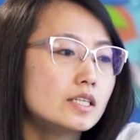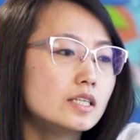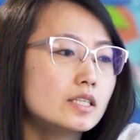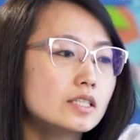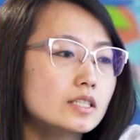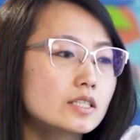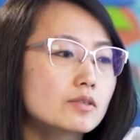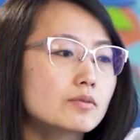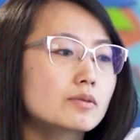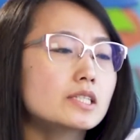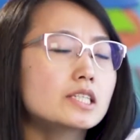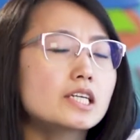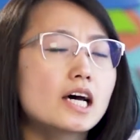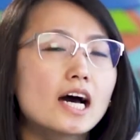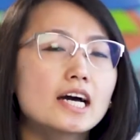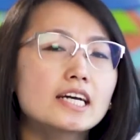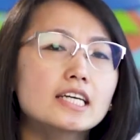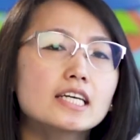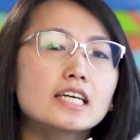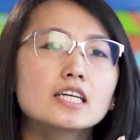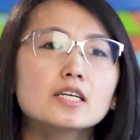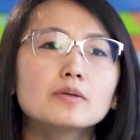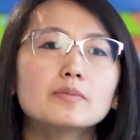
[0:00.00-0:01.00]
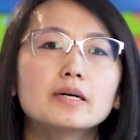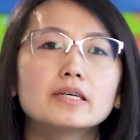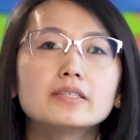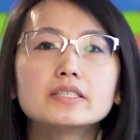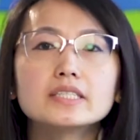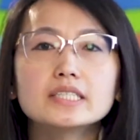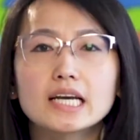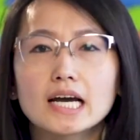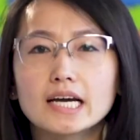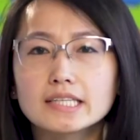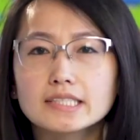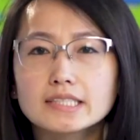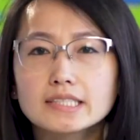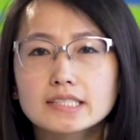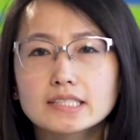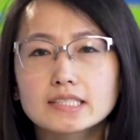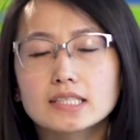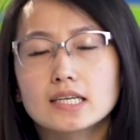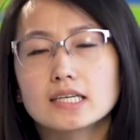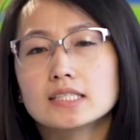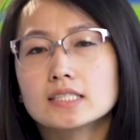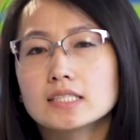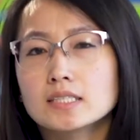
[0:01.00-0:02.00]
So we're talking about
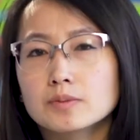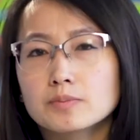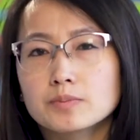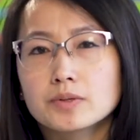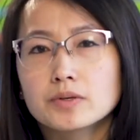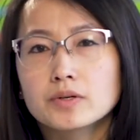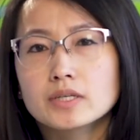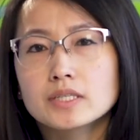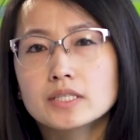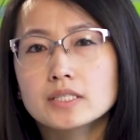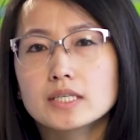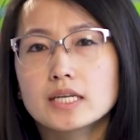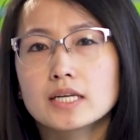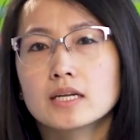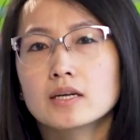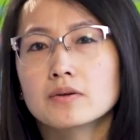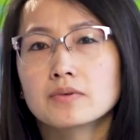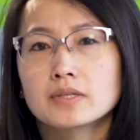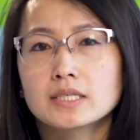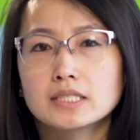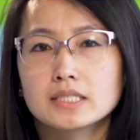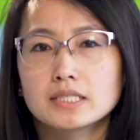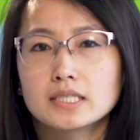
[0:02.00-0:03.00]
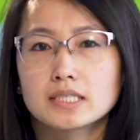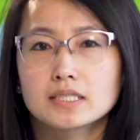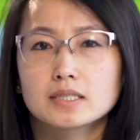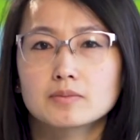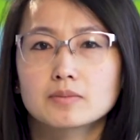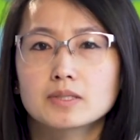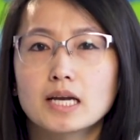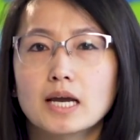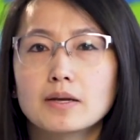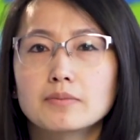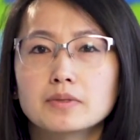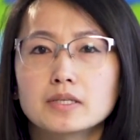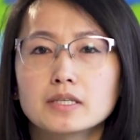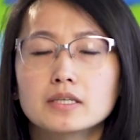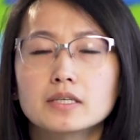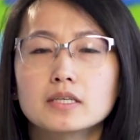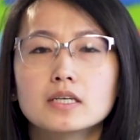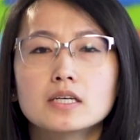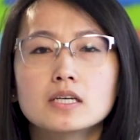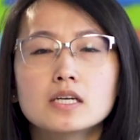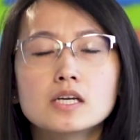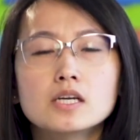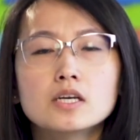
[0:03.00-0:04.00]
debts. It's important, and I want to take some time
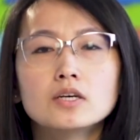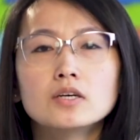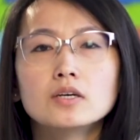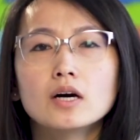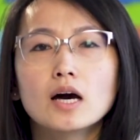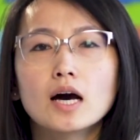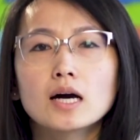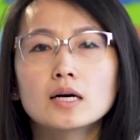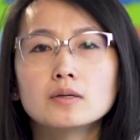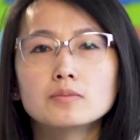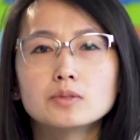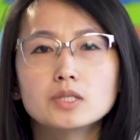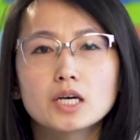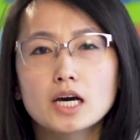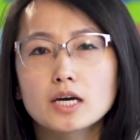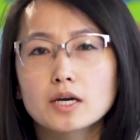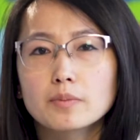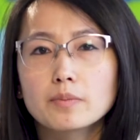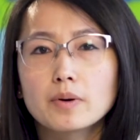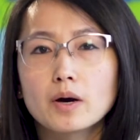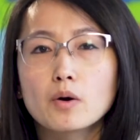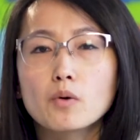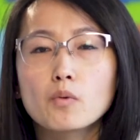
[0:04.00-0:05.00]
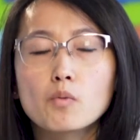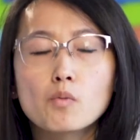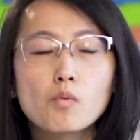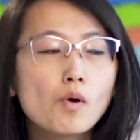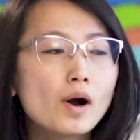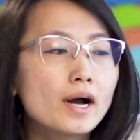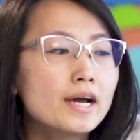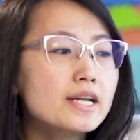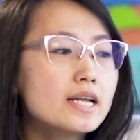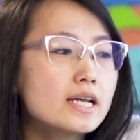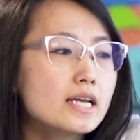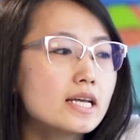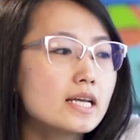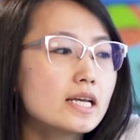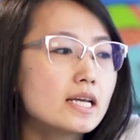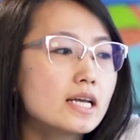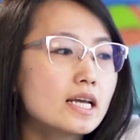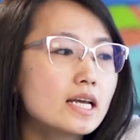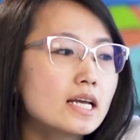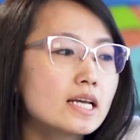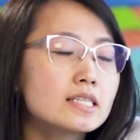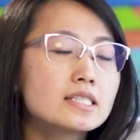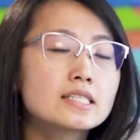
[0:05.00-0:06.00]
to talk about what
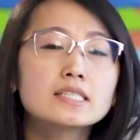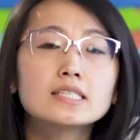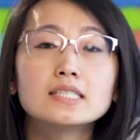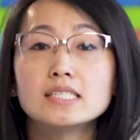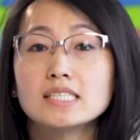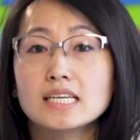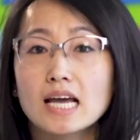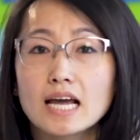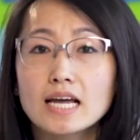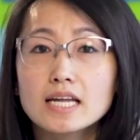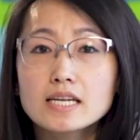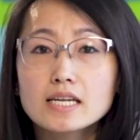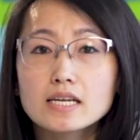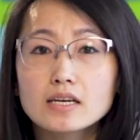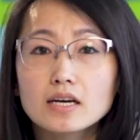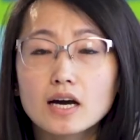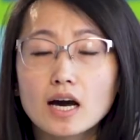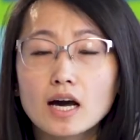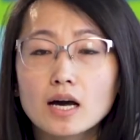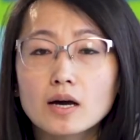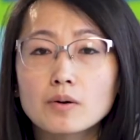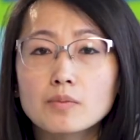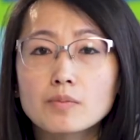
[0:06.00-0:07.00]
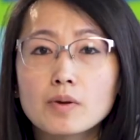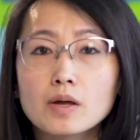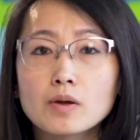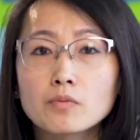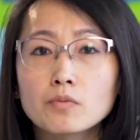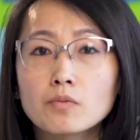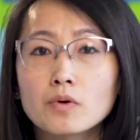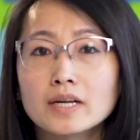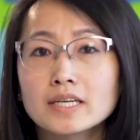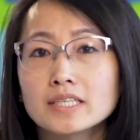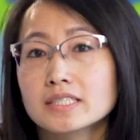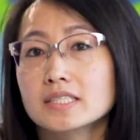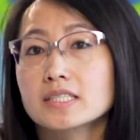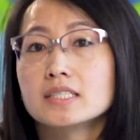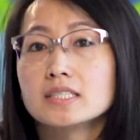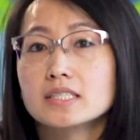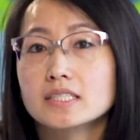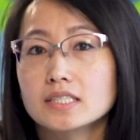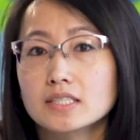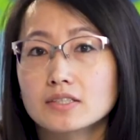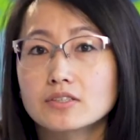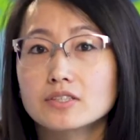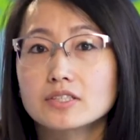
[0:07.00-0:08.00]
is debt and what is
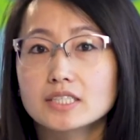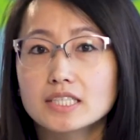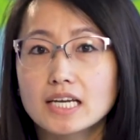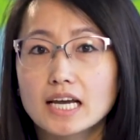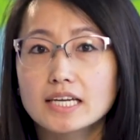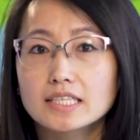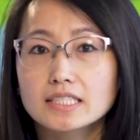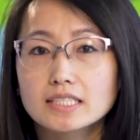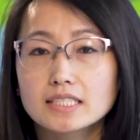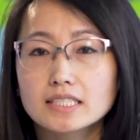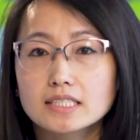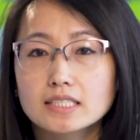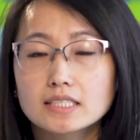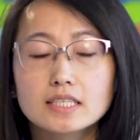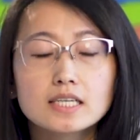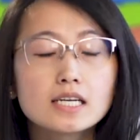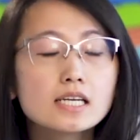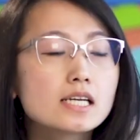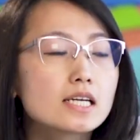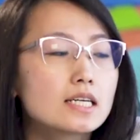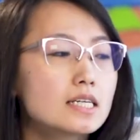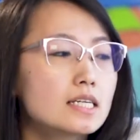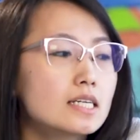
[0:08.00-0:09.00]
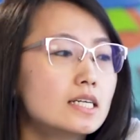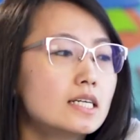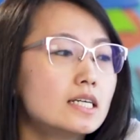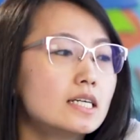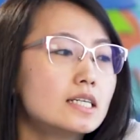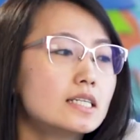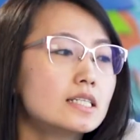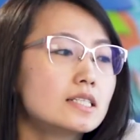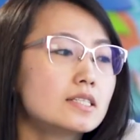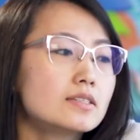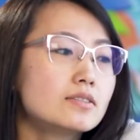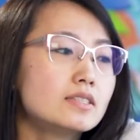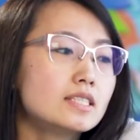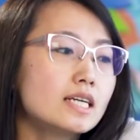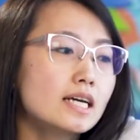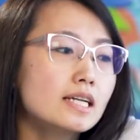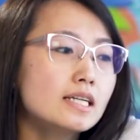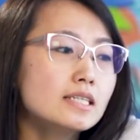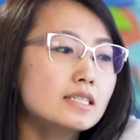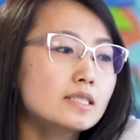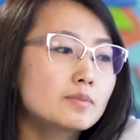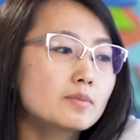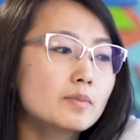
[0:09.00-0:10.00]
considered debt. So
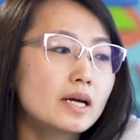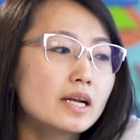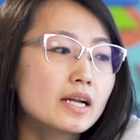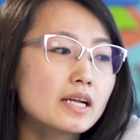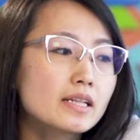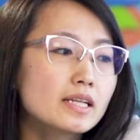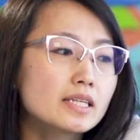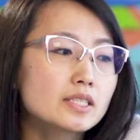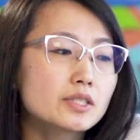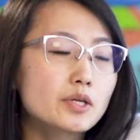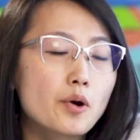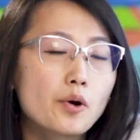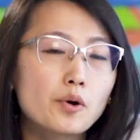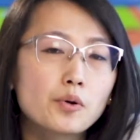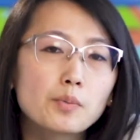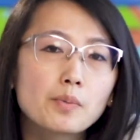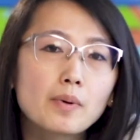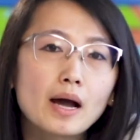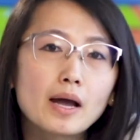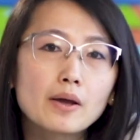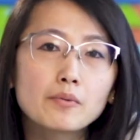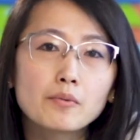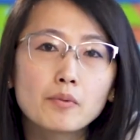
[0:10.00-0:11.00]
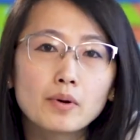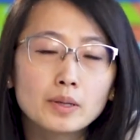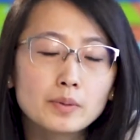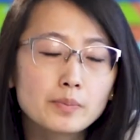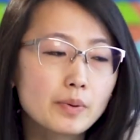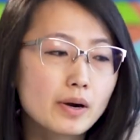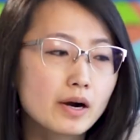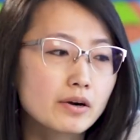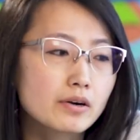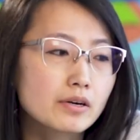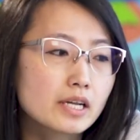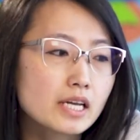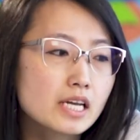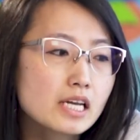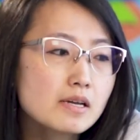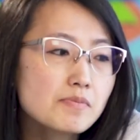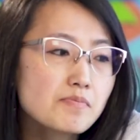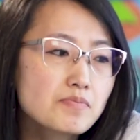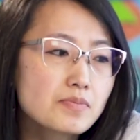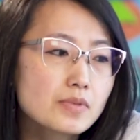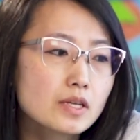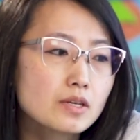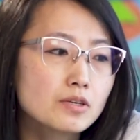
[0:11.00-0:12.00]
debt is money that's owed by one
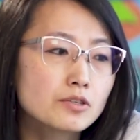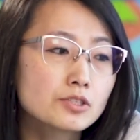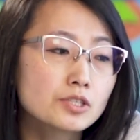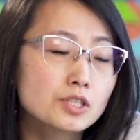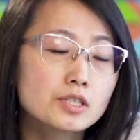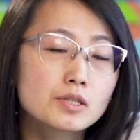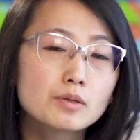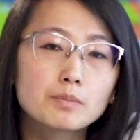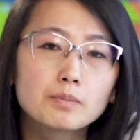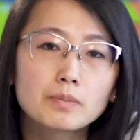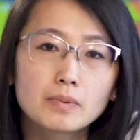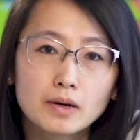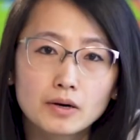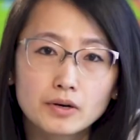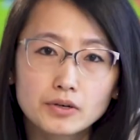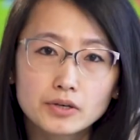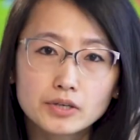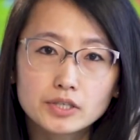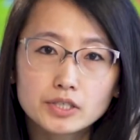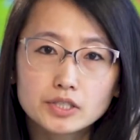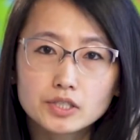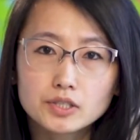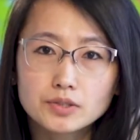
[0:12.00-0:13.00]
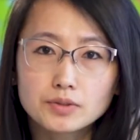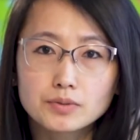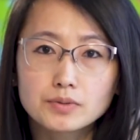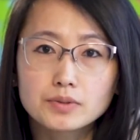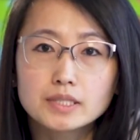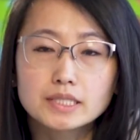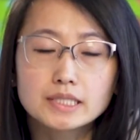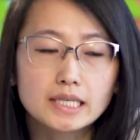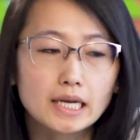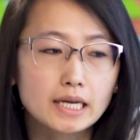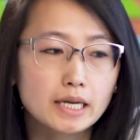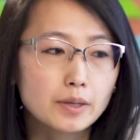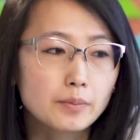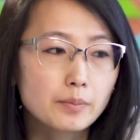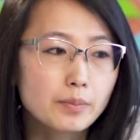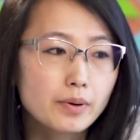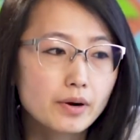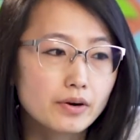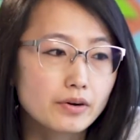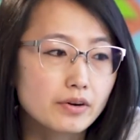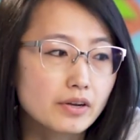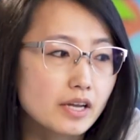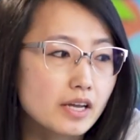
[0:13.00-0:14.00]
party, usually the borrower, to a second
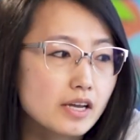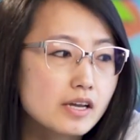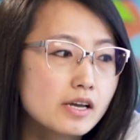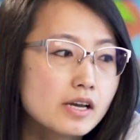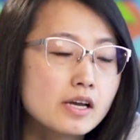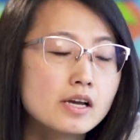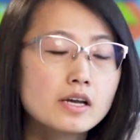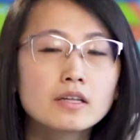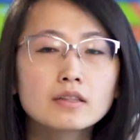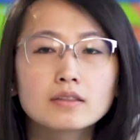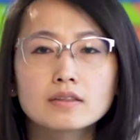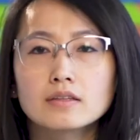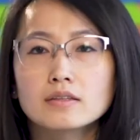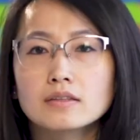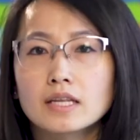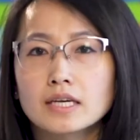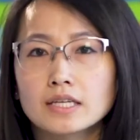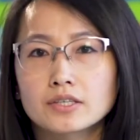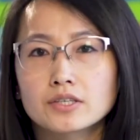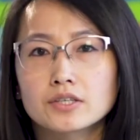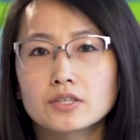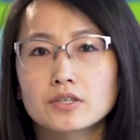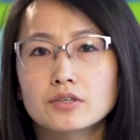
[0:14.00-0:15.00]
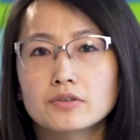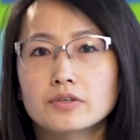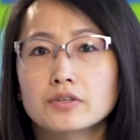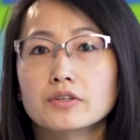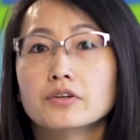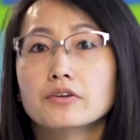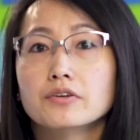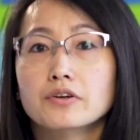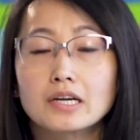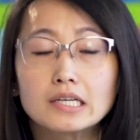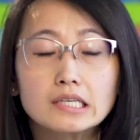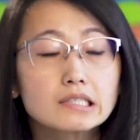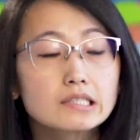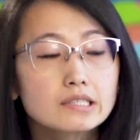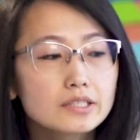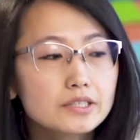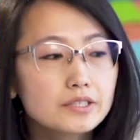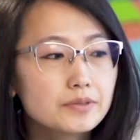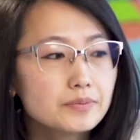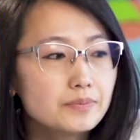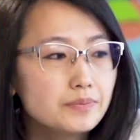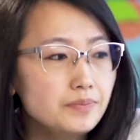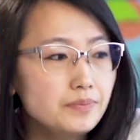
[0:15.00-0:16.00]
party, the lender or the creditor.